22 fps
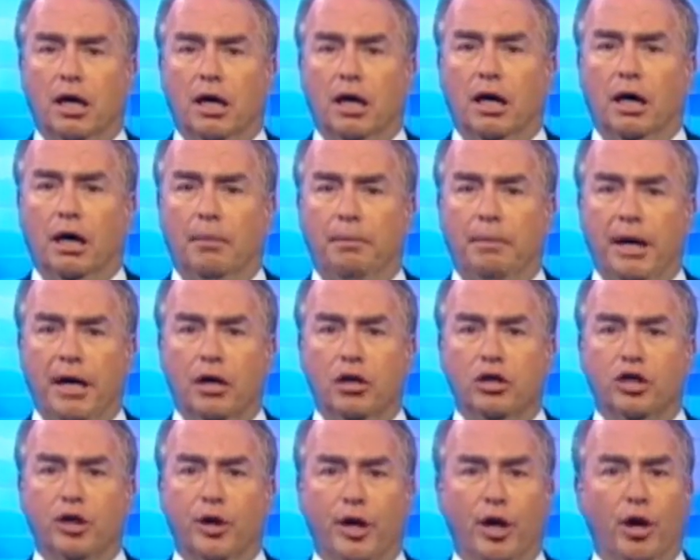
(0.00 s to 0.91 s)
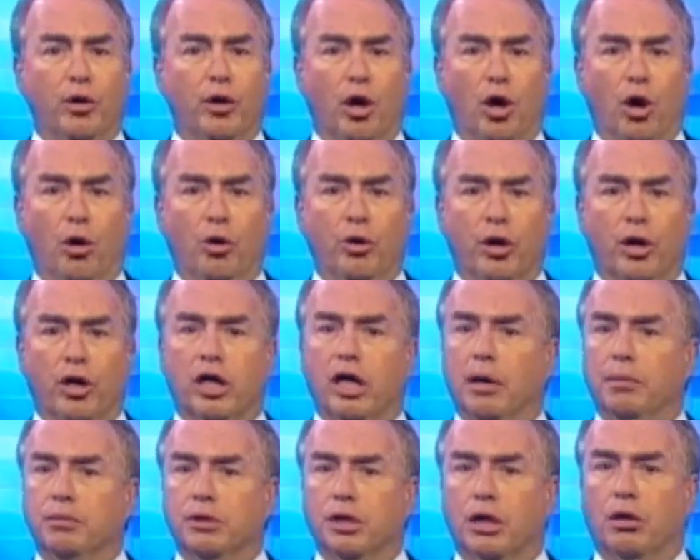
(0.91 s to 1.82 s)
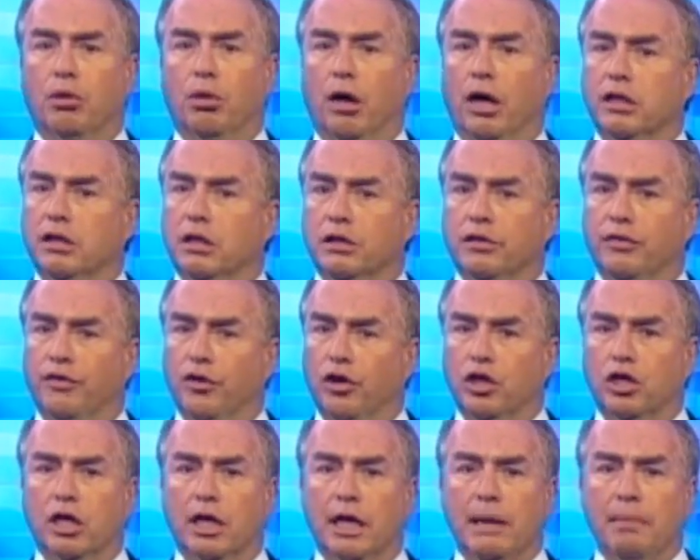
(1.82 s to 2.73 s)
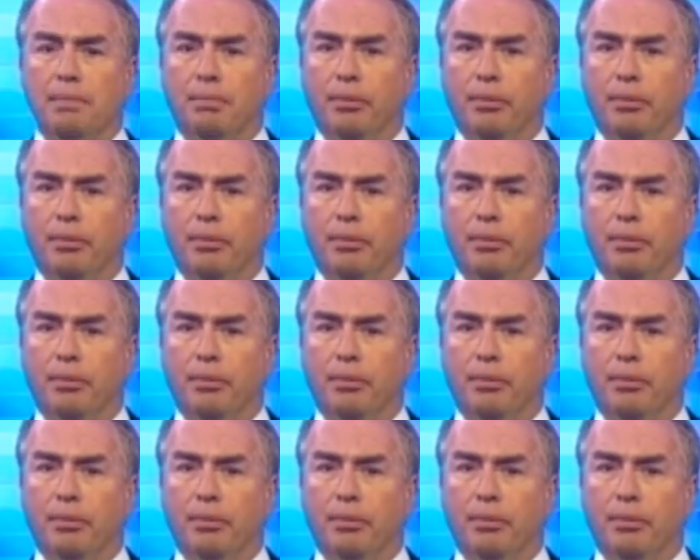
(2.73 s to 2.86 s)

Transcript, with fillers: a male Toyota owner comes across as virtually